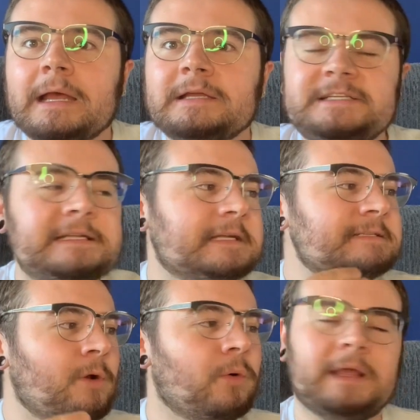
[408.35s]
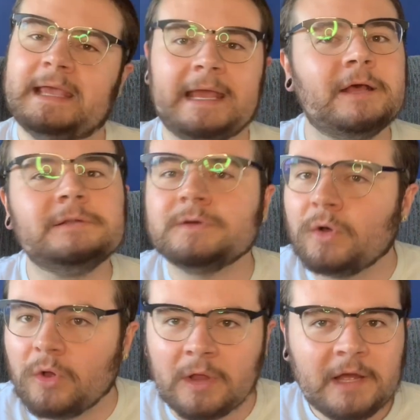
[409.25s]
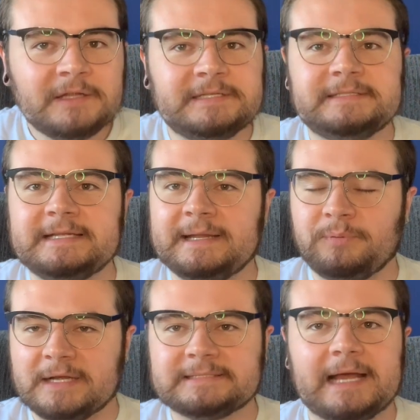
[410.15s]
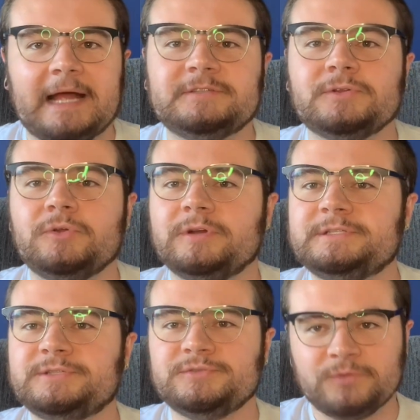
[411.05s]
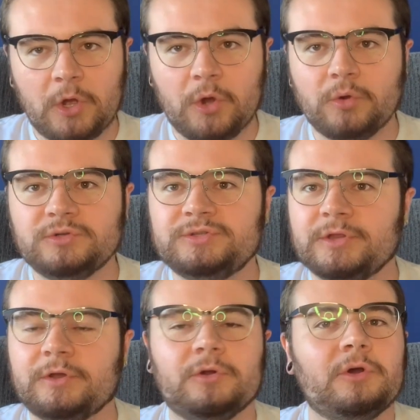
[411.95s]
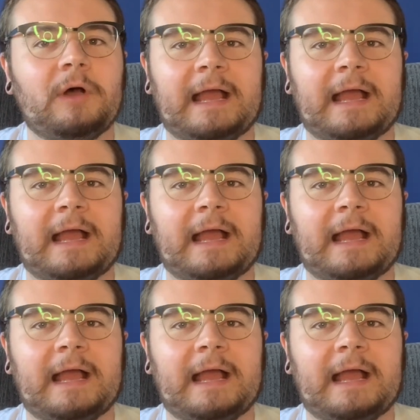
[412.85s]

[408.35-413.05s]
She doesn't hold a candle to Sidney Prescott, to Laurie Strode, to the girl,